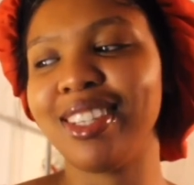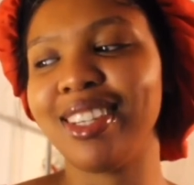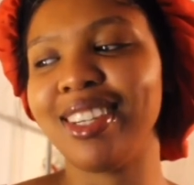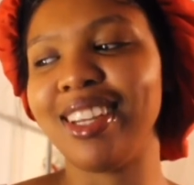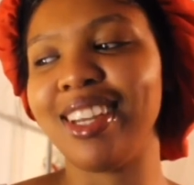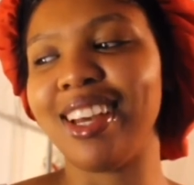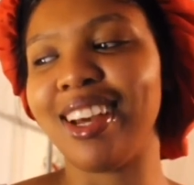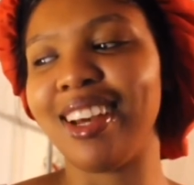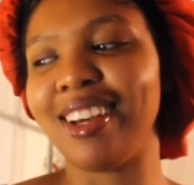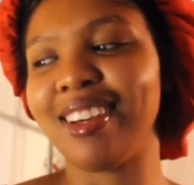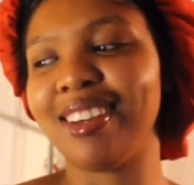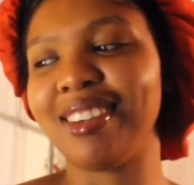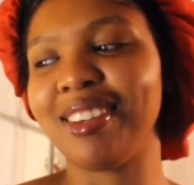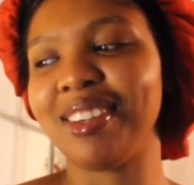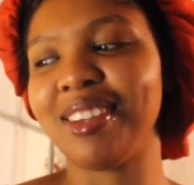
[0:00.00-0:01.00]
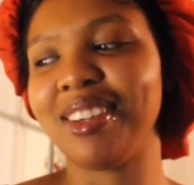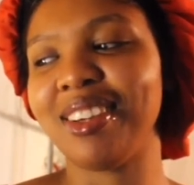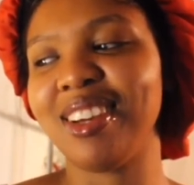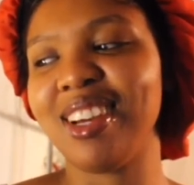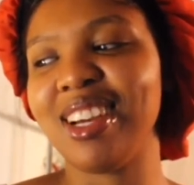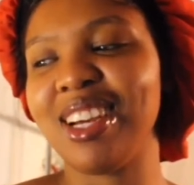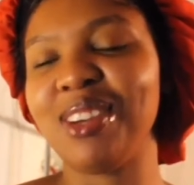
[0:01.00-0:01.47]
yeah,
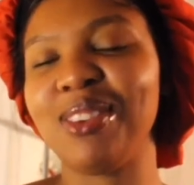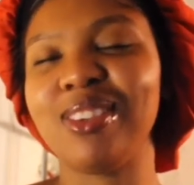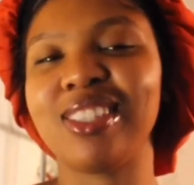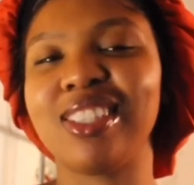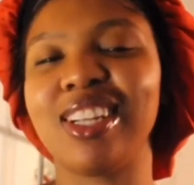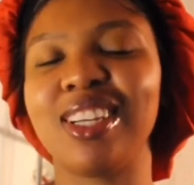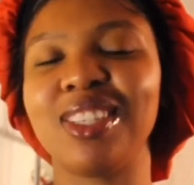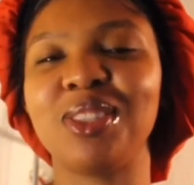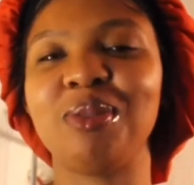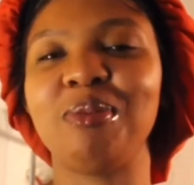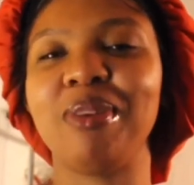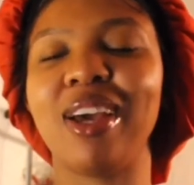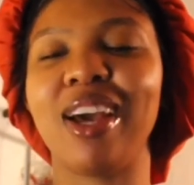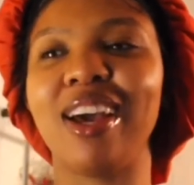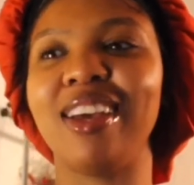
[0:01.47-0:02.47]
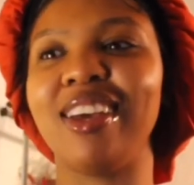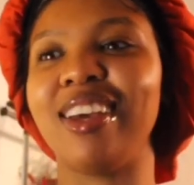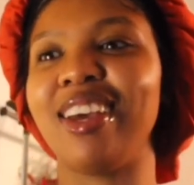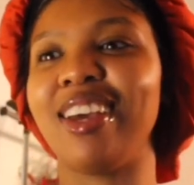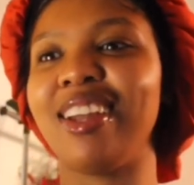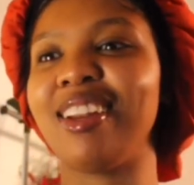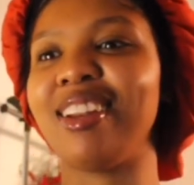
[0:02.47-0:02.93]
it was nice to be high
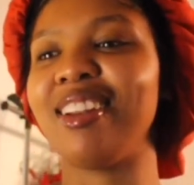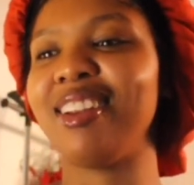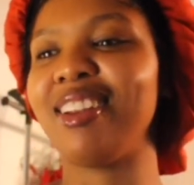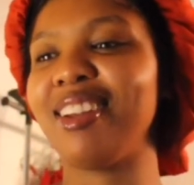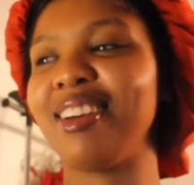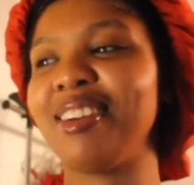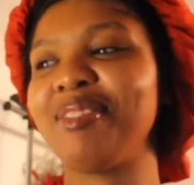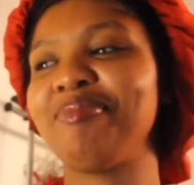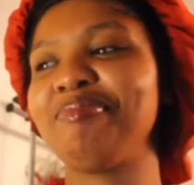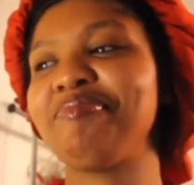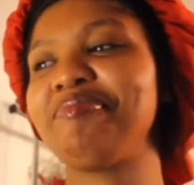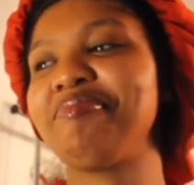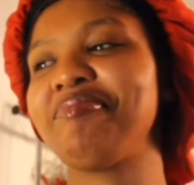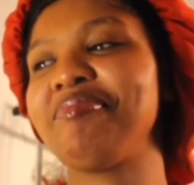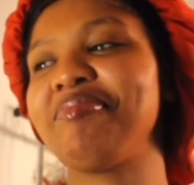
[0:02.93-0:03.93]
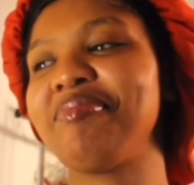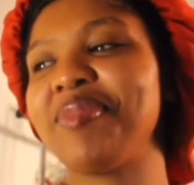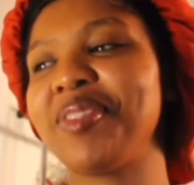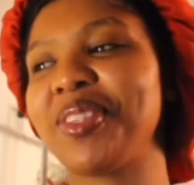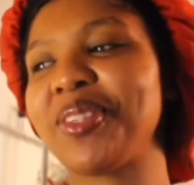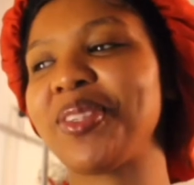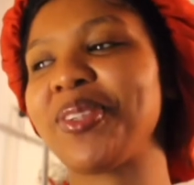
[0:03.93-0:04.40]
again.
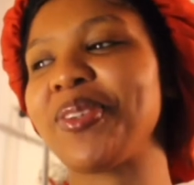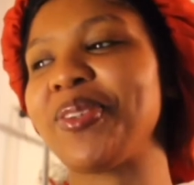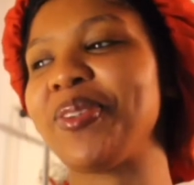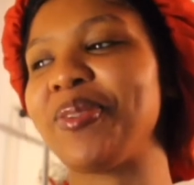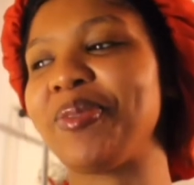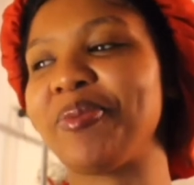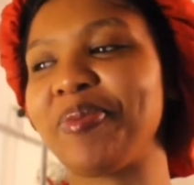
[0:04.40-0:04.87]
So